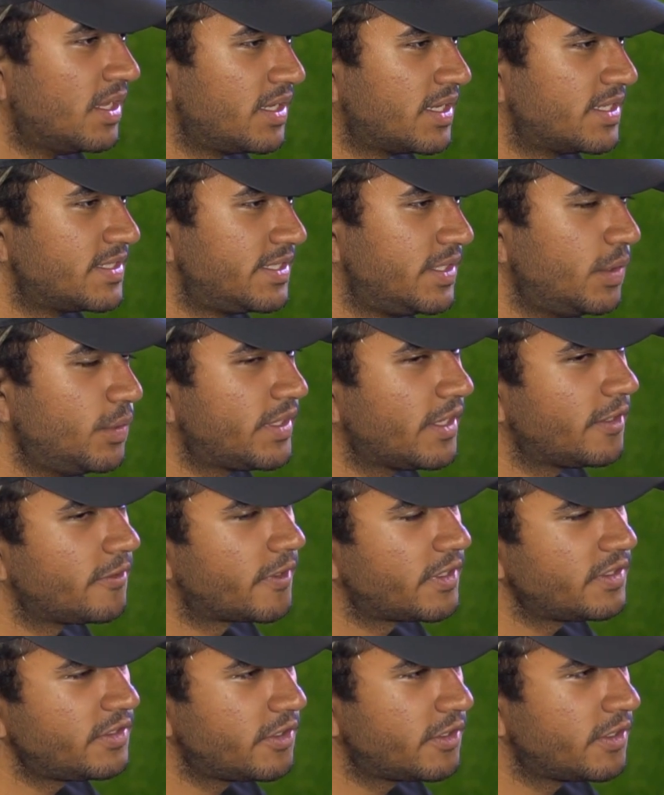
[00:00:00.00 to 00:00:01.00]
Because you can
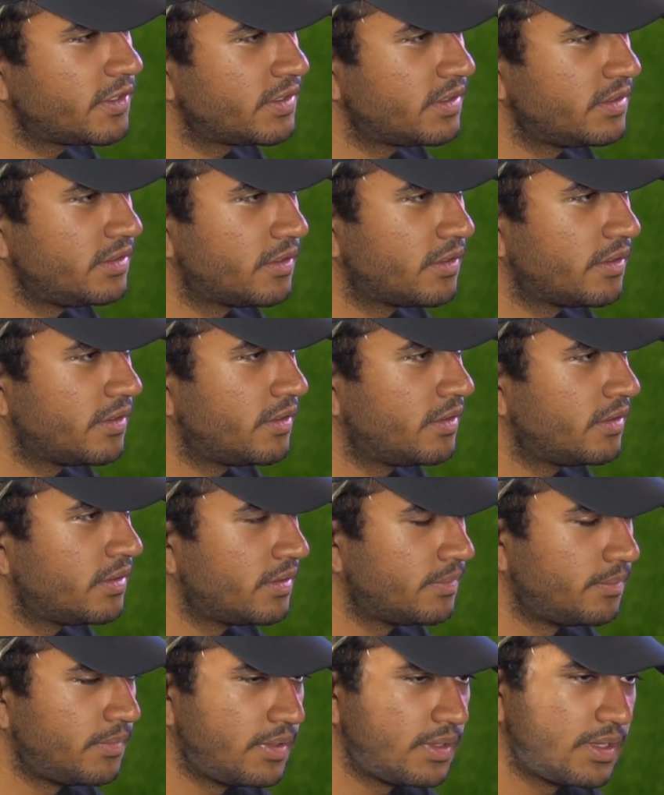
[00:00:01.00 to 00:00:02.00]
run your
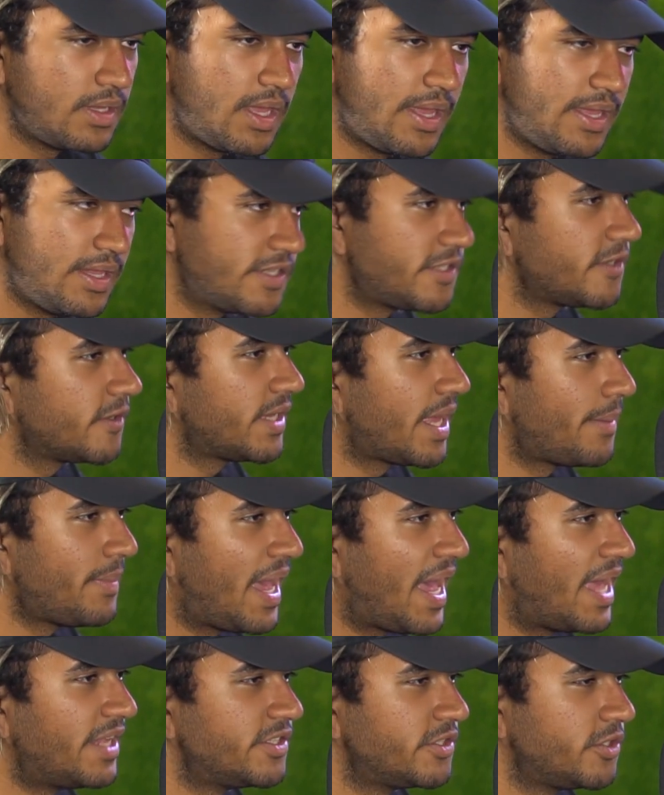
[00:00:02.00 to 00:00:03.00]
Instagram
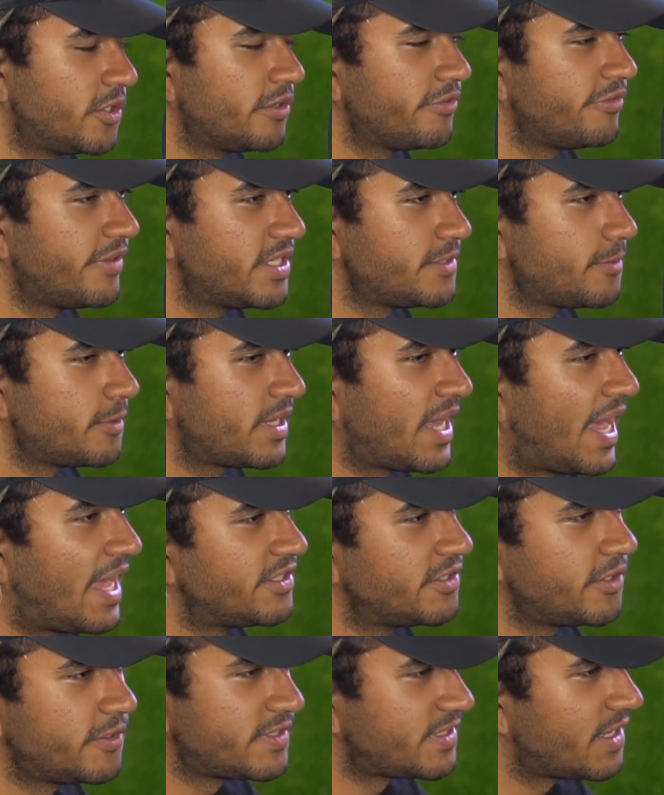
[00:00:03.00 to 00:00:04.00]
ads, your Facebook
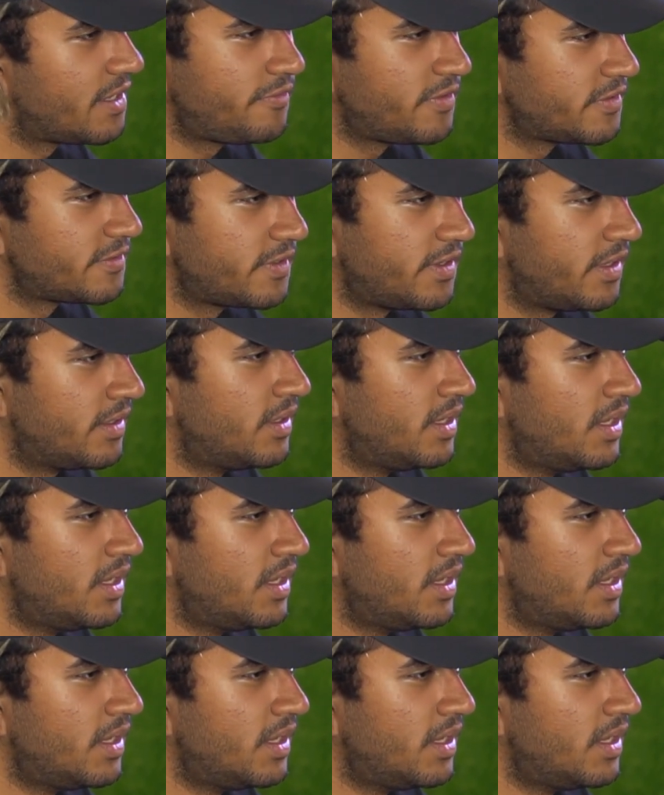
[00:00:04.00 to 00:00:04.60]
ads yourself as well.